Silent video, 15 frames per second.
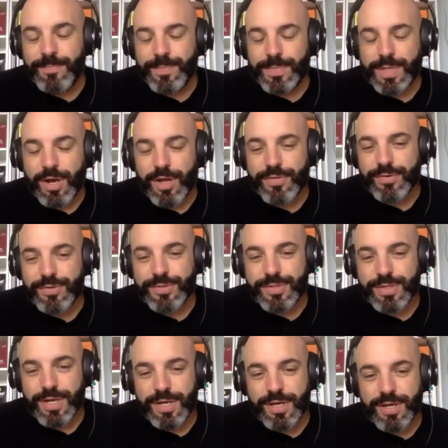
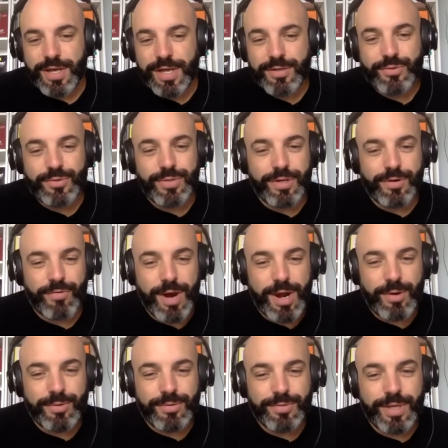authors Hantula and
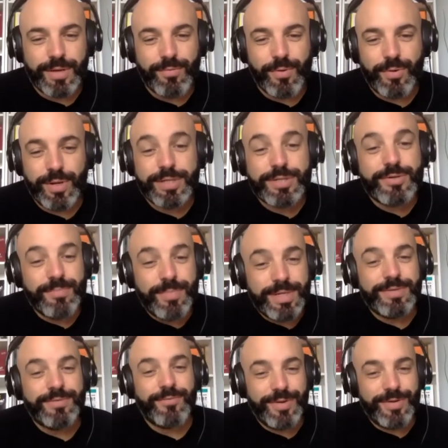Crowell, they wrote
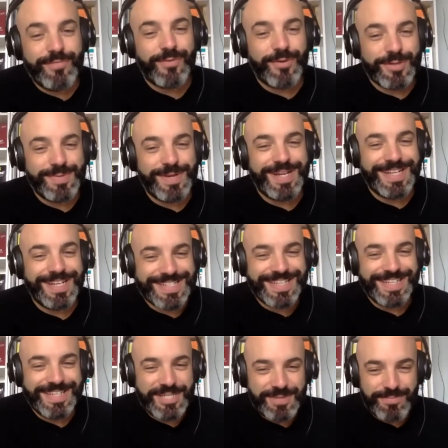Intermittent Reinforcement and
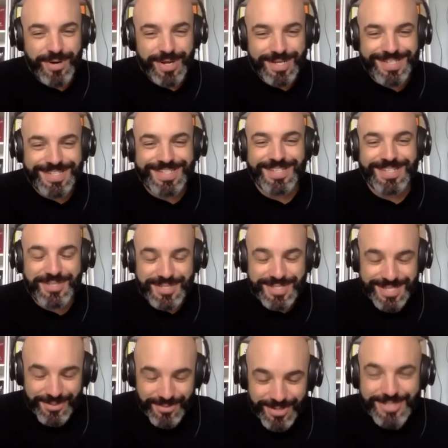Escalation Process and
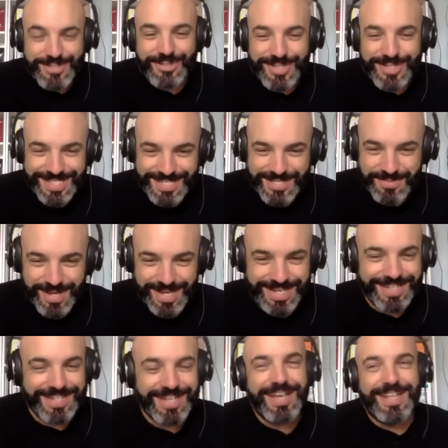Sequential Decision
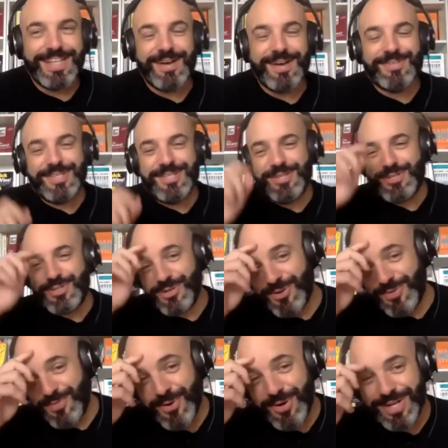Making. That was in the
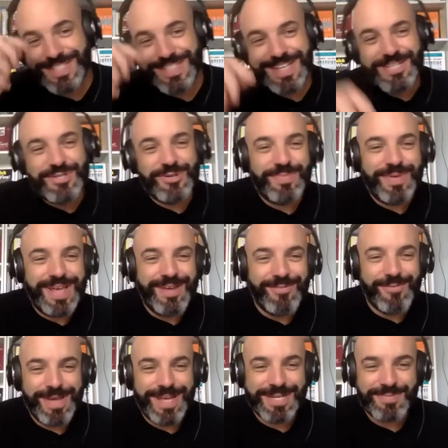Journal of Organizational
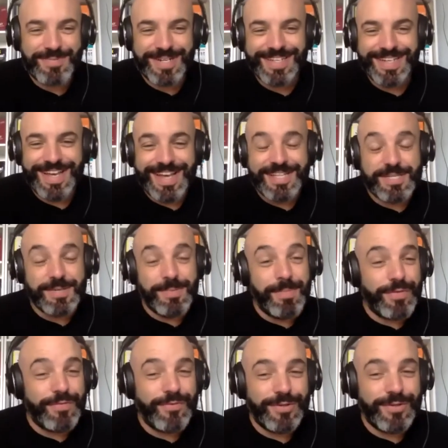Behavior Management. It's a
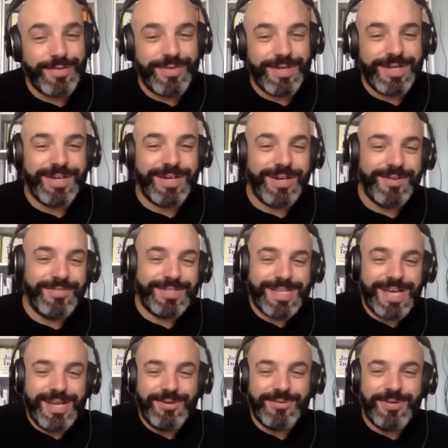mouthful of a
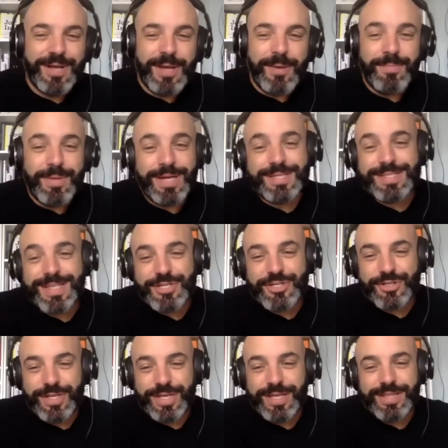title, but
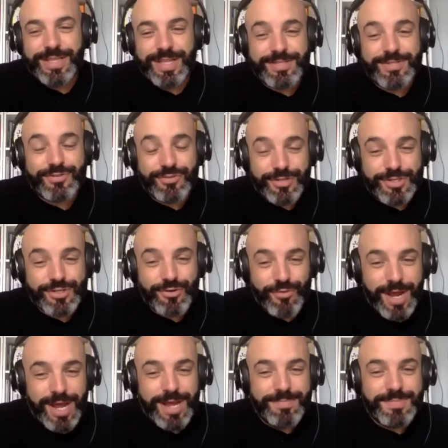essentially it
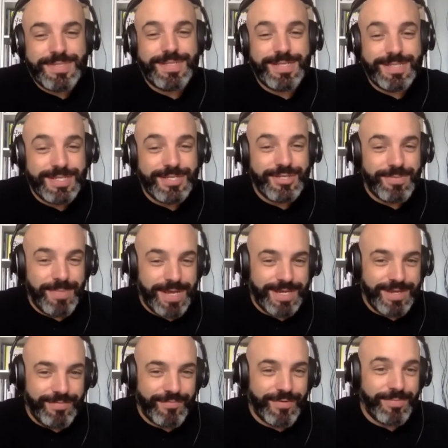describes decision
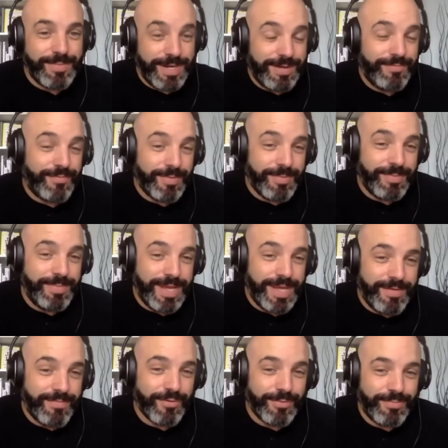making from a
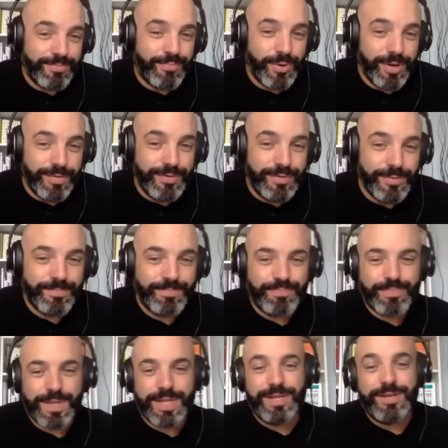behavioral point of view.
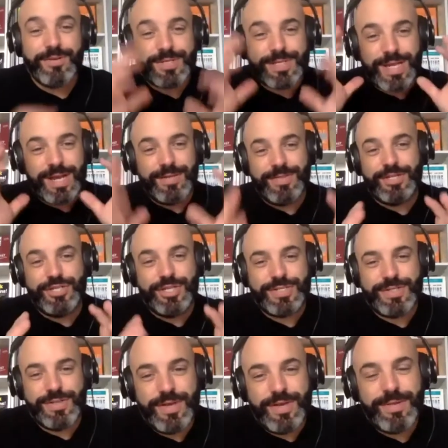And here's kind of the
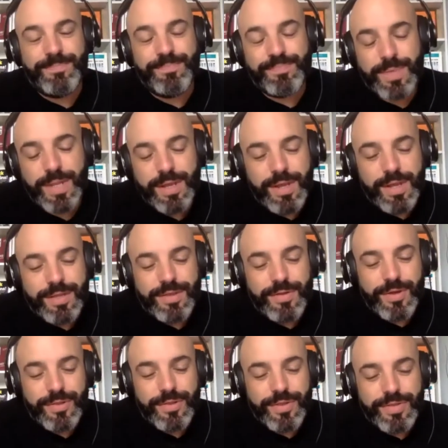gist of it.
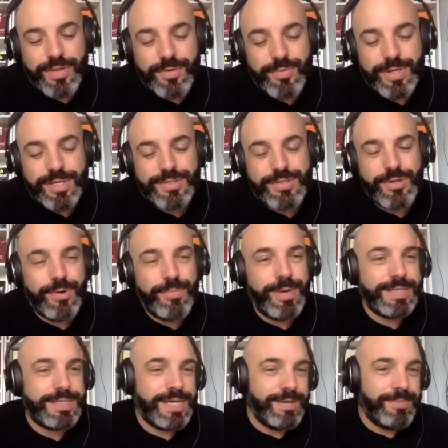The thing we need to know
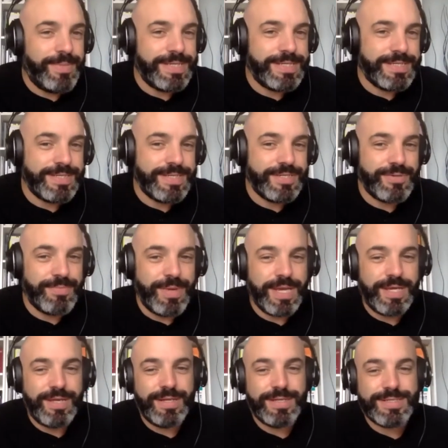about database decision
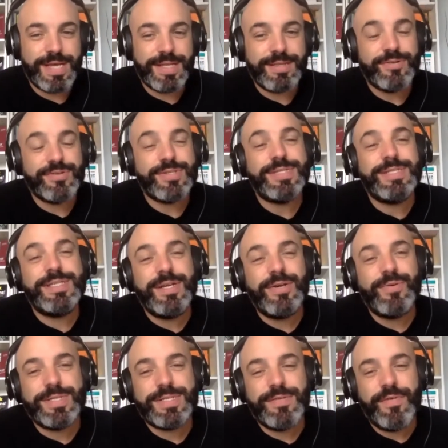making is that there's a
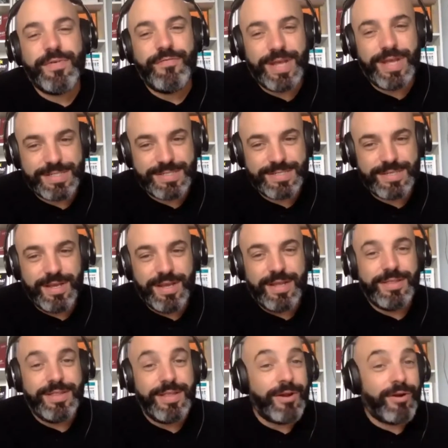sequence of events
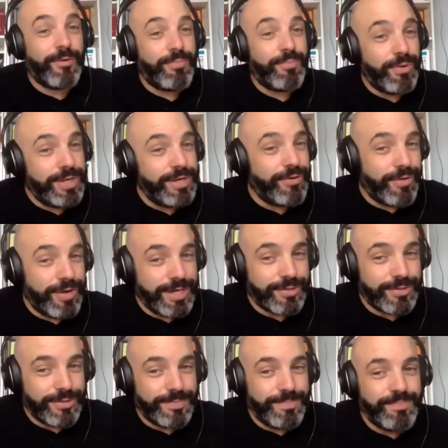that are pretty
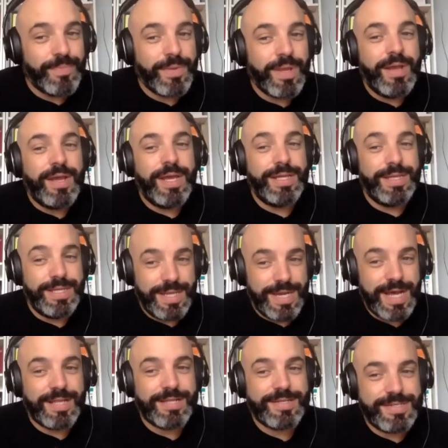critical in the
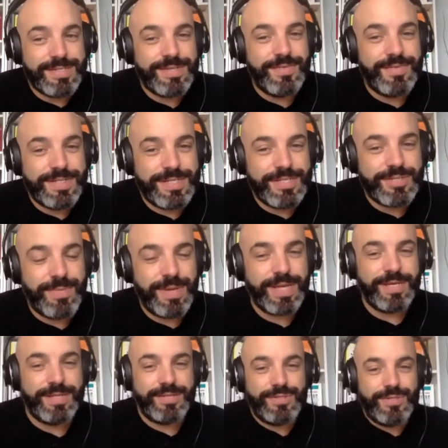analysis of decision
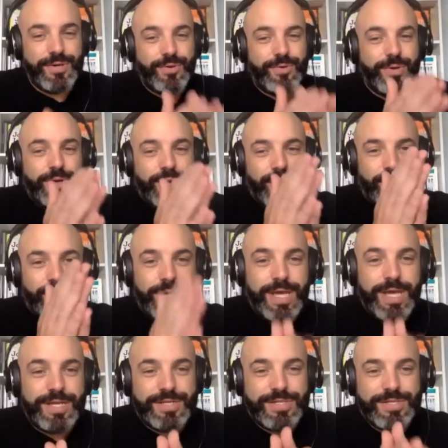making. So we
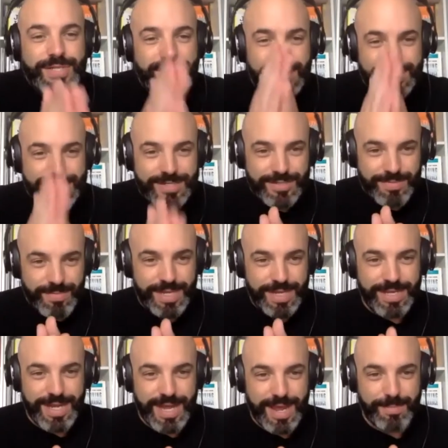can't just say decision
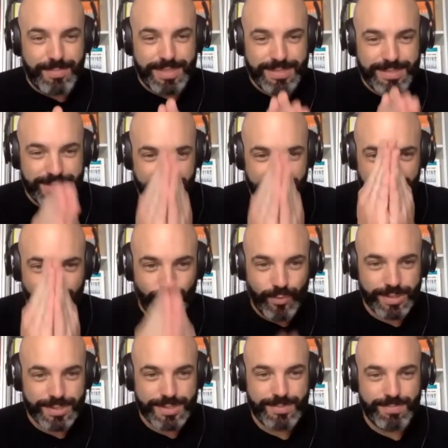making happens in
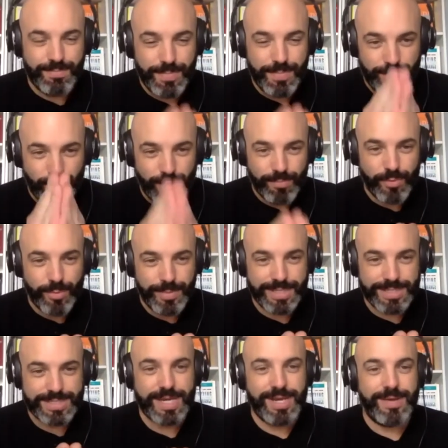one moment
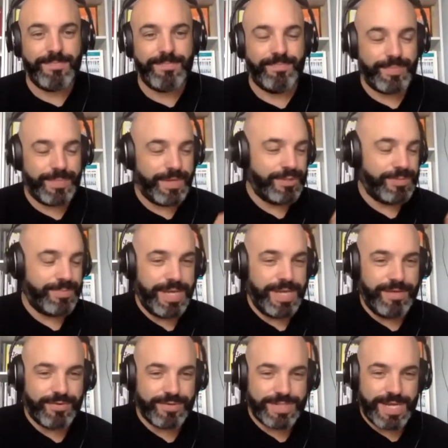in time. There's
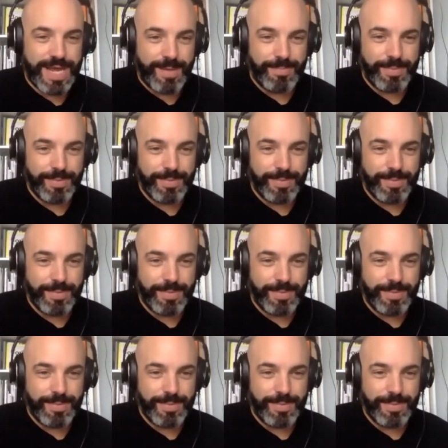behaviors that happen